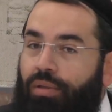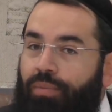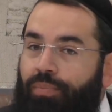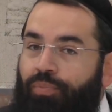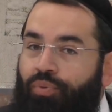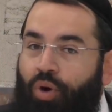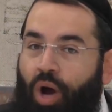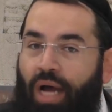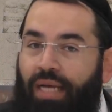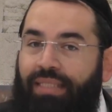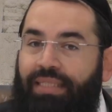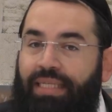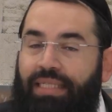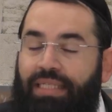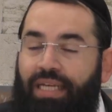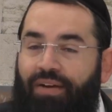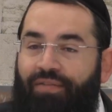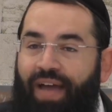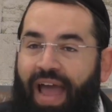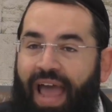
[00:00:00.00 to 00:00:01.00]
process
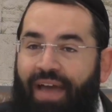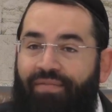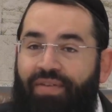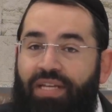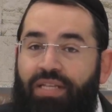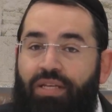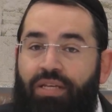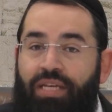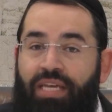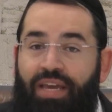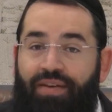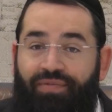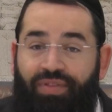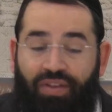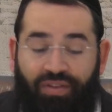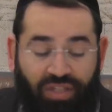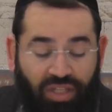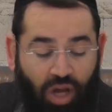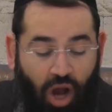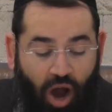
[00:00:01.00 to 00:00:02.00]
of having to give
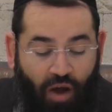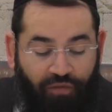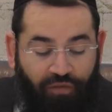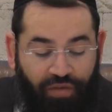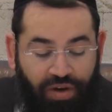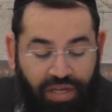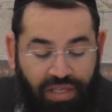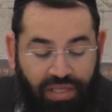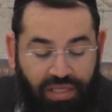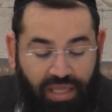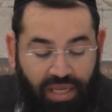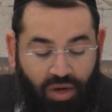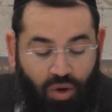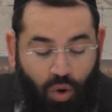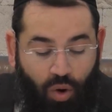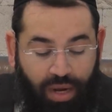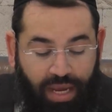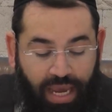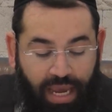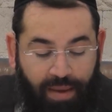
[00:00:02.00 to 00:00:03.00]
this offering to the
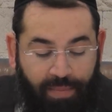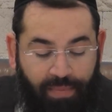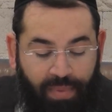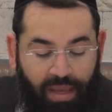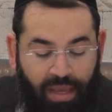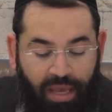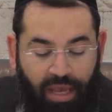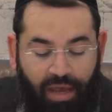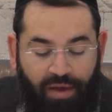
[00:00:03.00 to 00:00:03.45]
goyim.